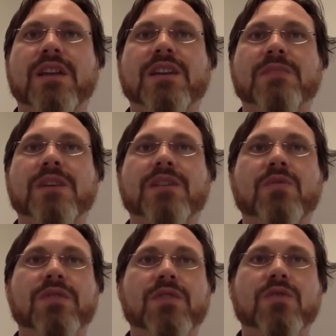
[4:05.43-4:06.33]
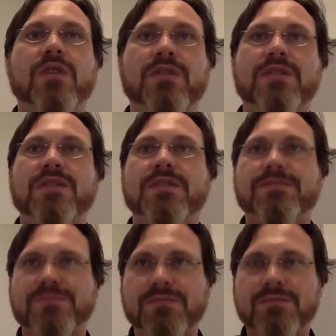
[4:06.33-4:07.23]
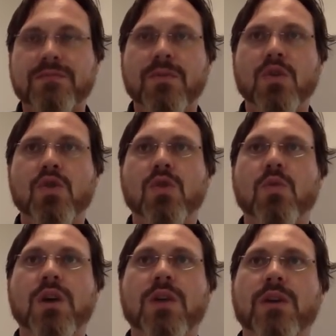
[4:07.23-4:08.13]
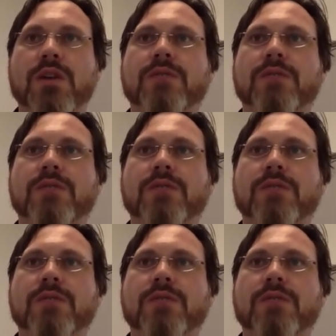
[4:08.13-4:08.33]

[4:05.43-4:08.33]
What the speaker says: Independent Review Office, or WIRO.